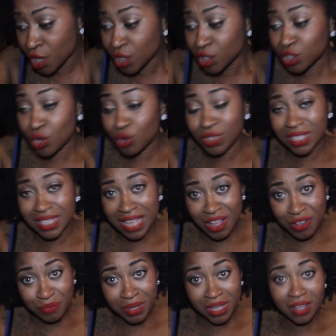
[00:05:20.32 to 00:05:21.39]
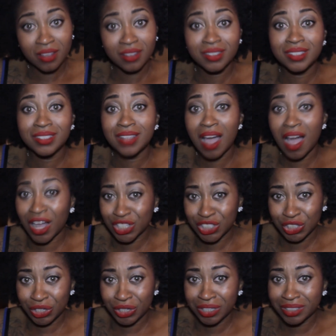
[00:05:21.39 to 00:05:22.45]
So tell me,
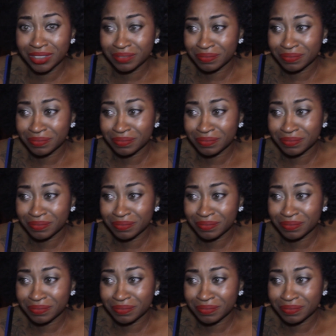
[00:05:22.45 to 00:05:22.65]
doctor,